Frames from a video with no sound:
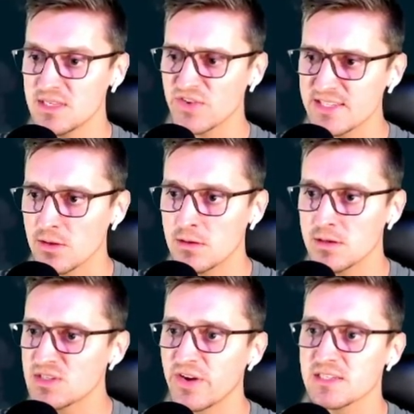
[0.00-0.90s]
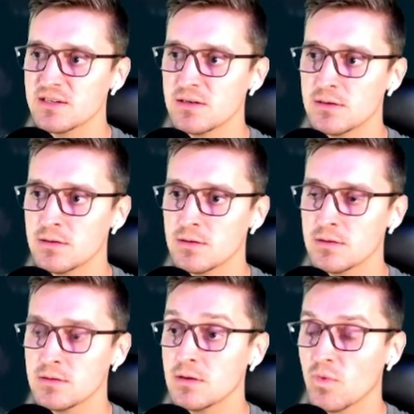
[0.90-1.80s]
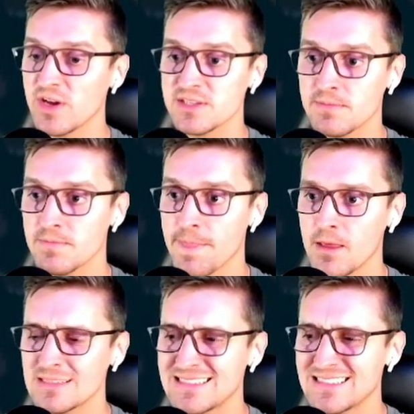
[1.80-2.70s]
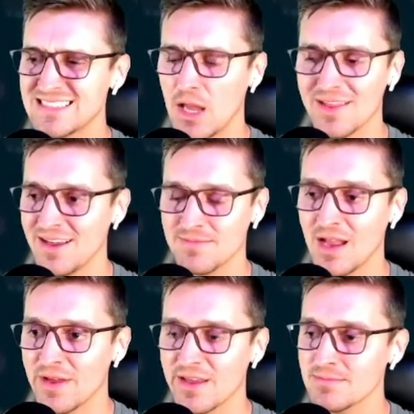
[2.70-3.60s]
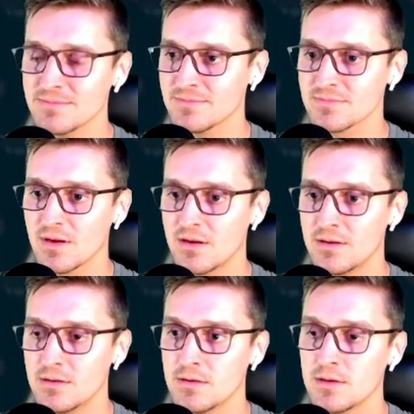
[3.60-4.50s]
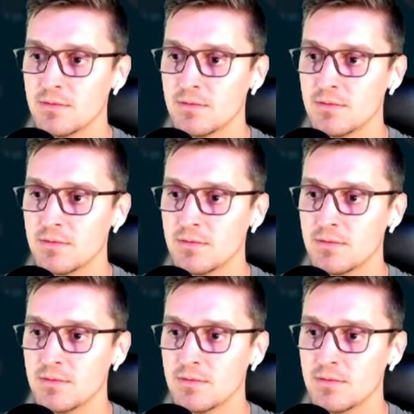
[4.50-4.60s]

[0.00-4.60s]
Virizion, the legendary roaming thingy. It uses Swords Dance to